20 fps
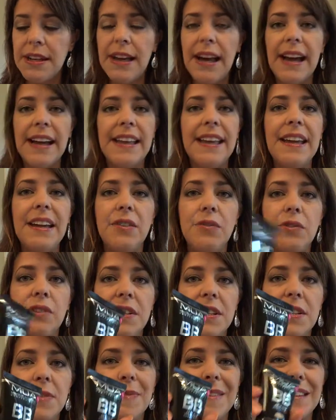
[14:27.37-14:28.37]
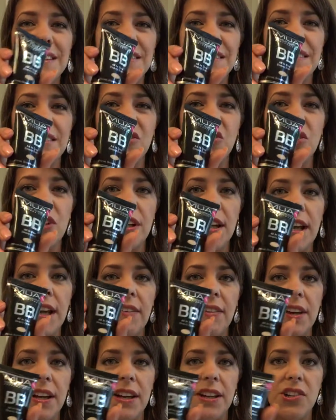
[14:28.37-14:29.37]
I can't really speak to this yet. I
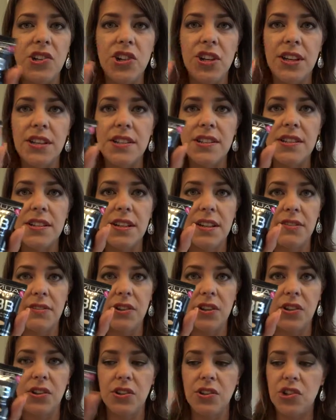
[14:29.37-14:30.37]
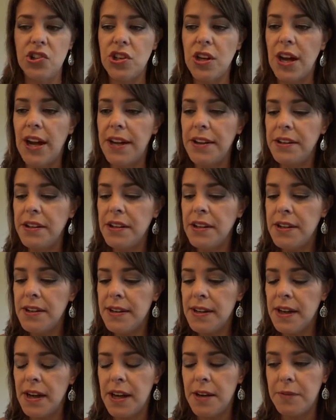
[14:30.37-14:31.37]
haven't had a chance to give it a good shot.
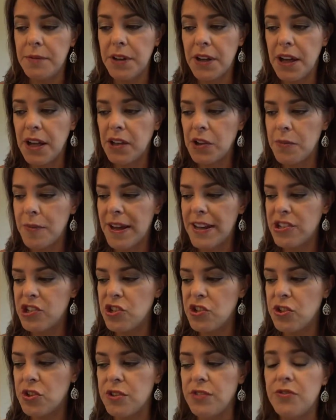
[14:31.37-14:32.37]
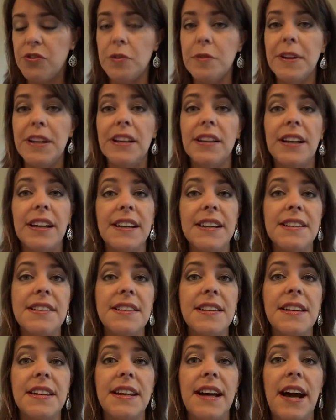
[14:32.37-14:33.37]
The color match is good for me, and like I
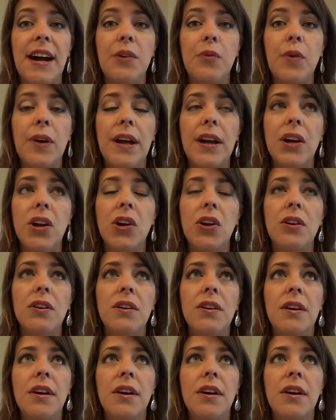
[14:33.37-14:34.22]
said, I wear